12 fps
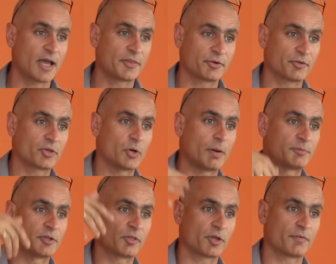Others go up
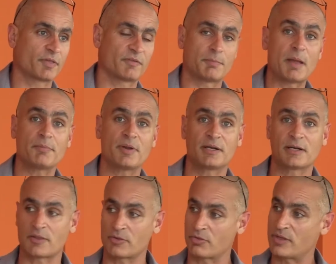to the surface of the membrane, and
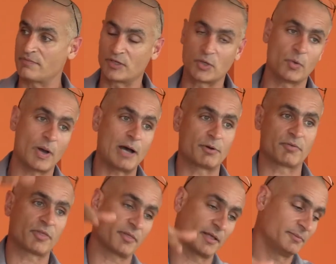others even go out of
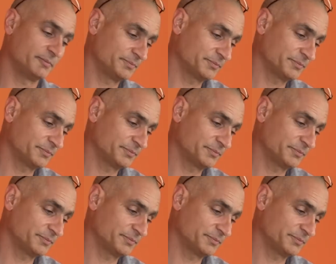the cell.